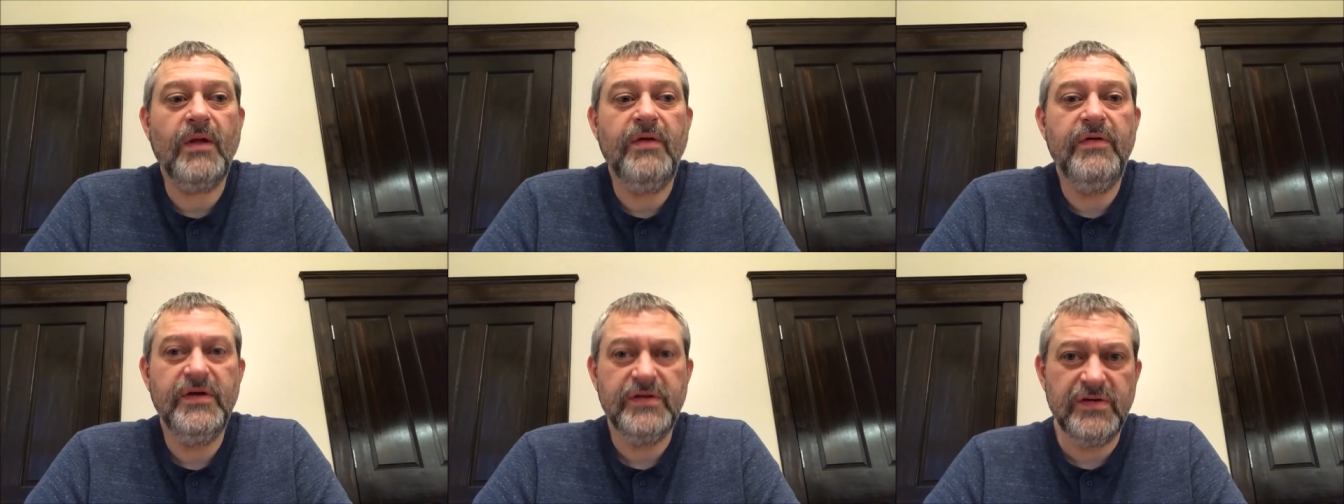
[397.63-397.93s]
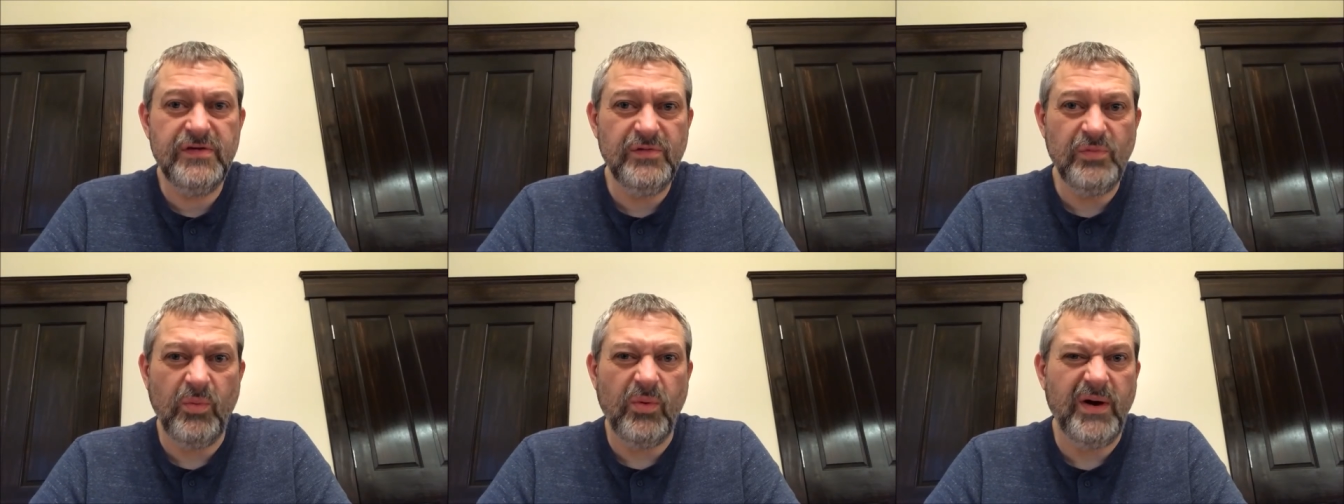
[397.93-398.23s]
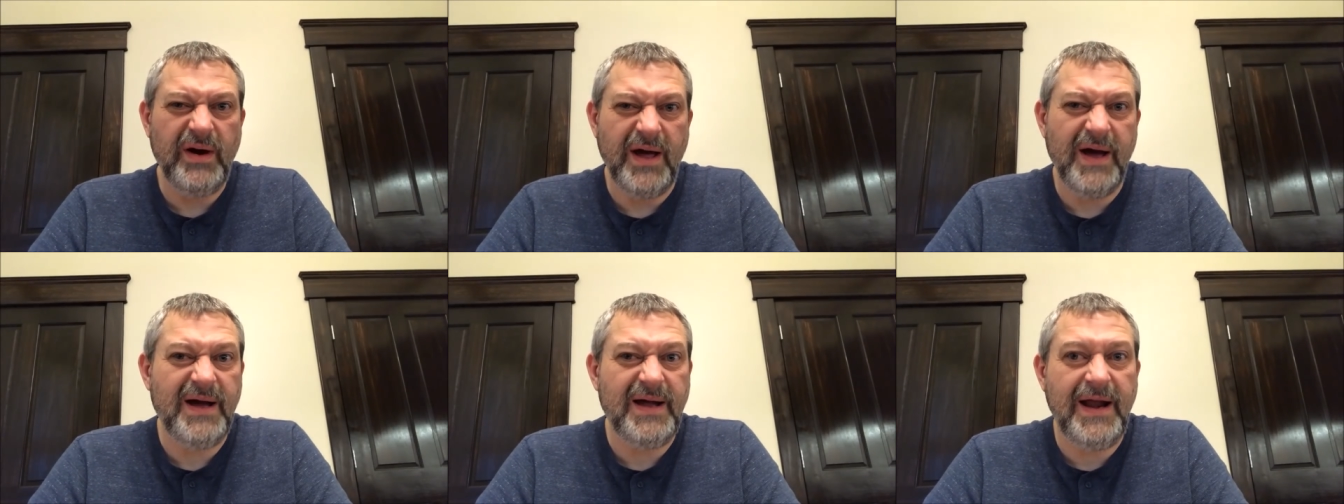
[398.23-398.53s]
this is
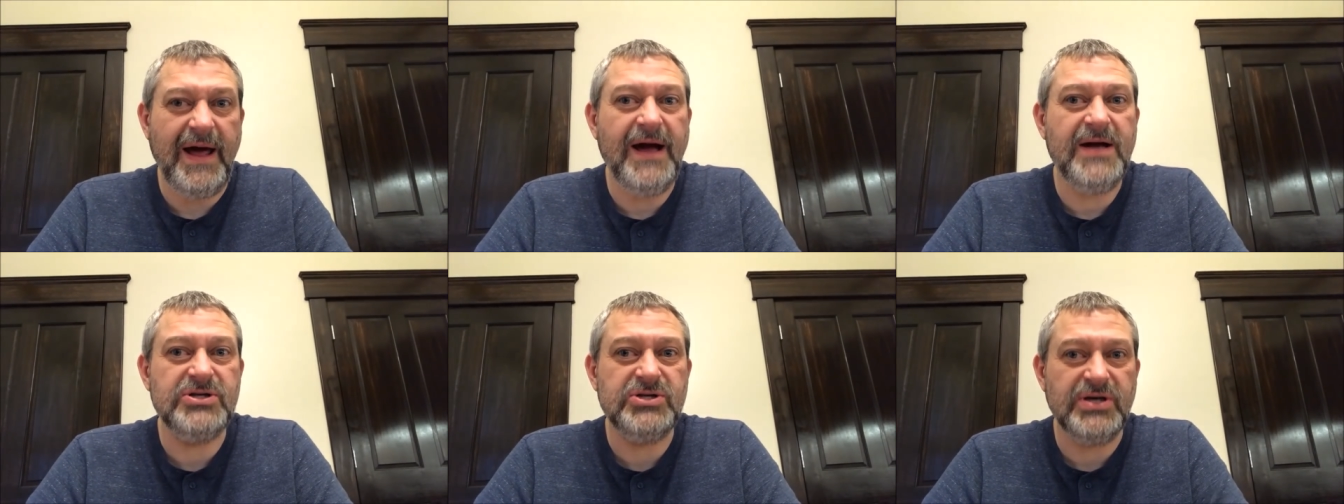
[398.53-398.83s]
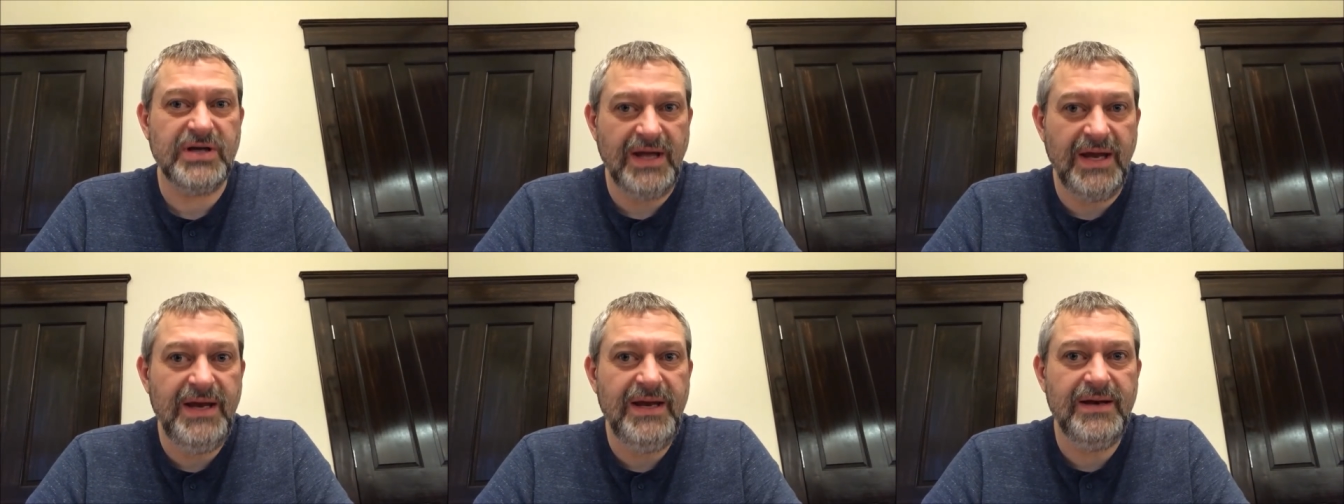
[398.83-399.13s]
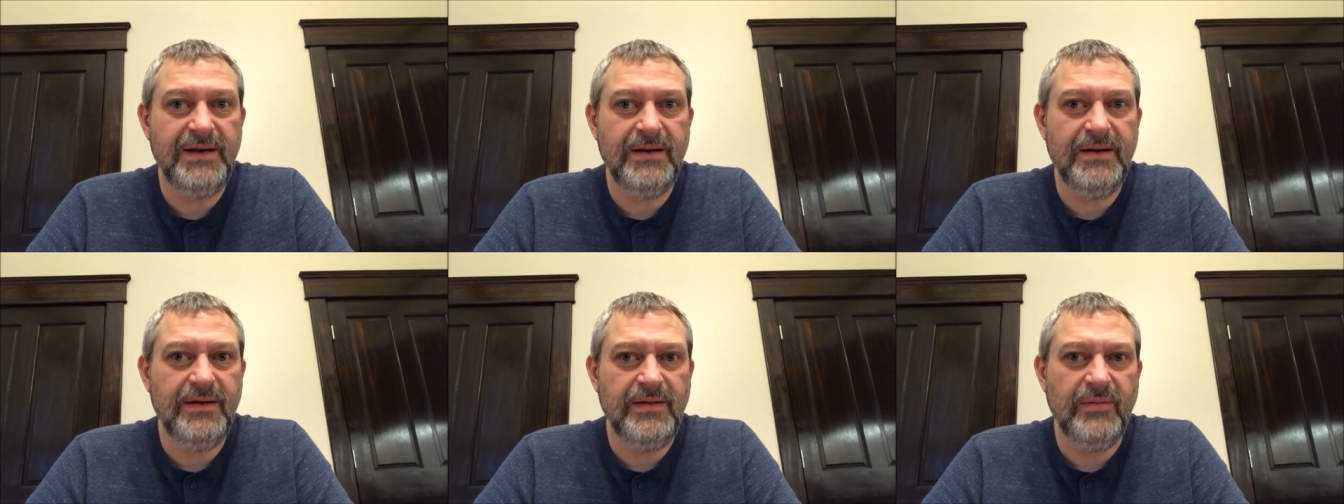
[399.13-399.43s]
one I could actually
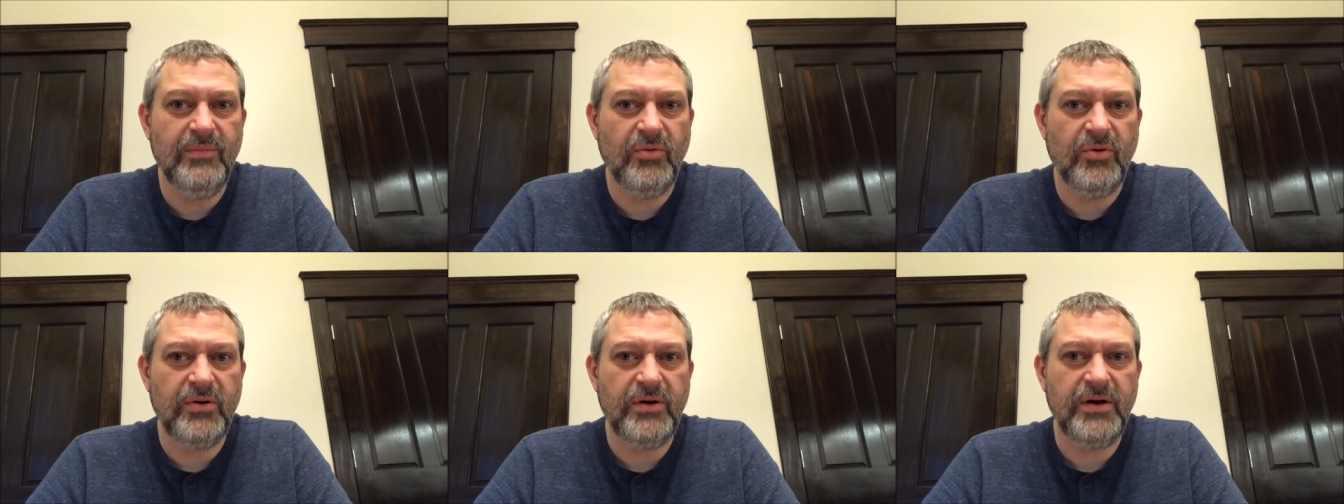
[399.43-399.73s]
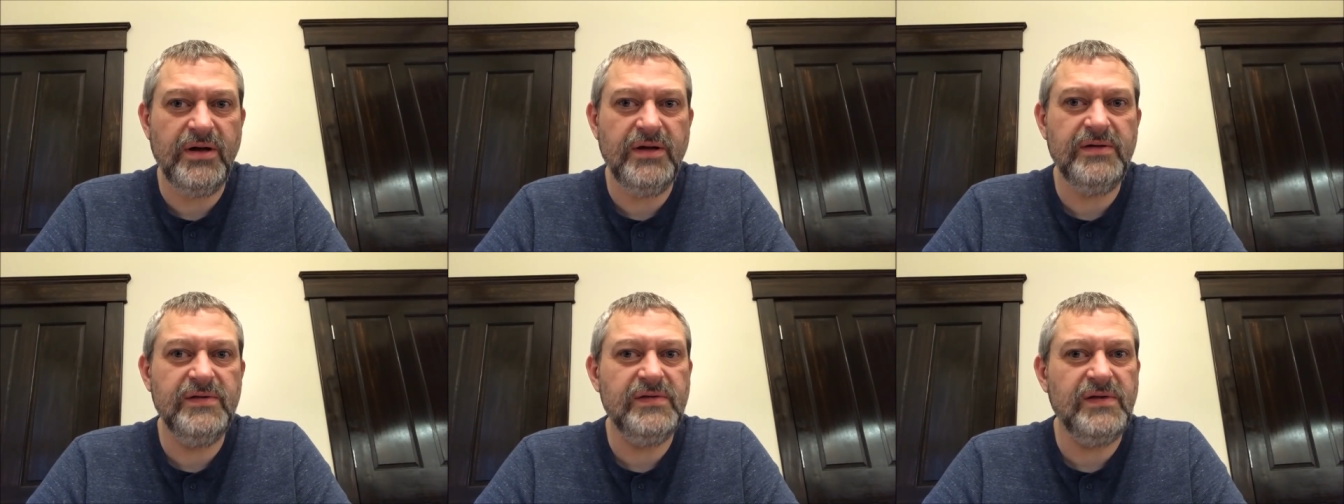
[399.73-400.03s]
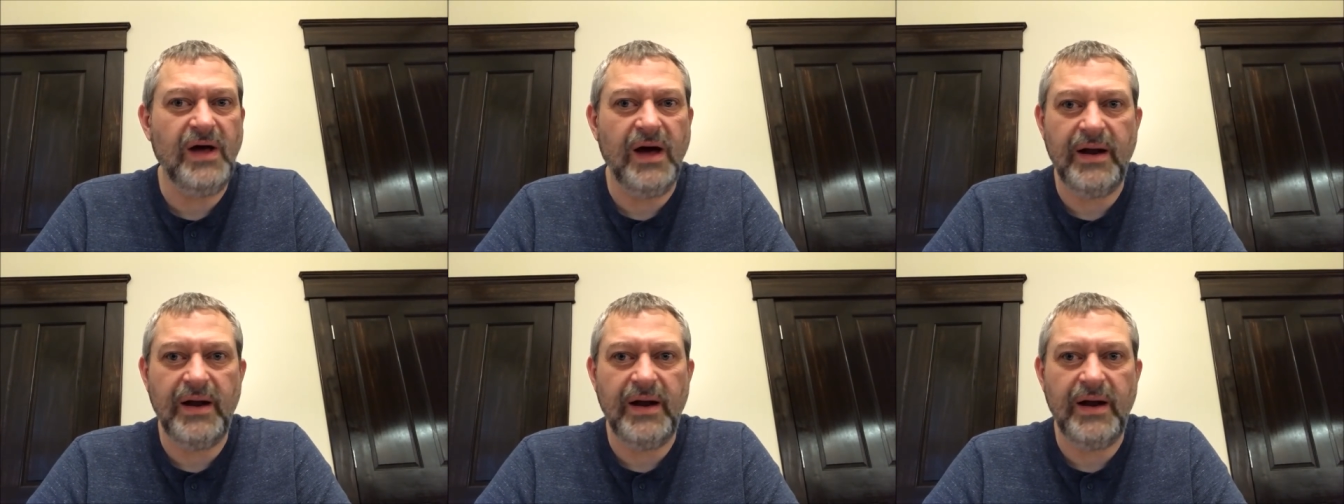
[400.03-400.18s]
eat in the mornings.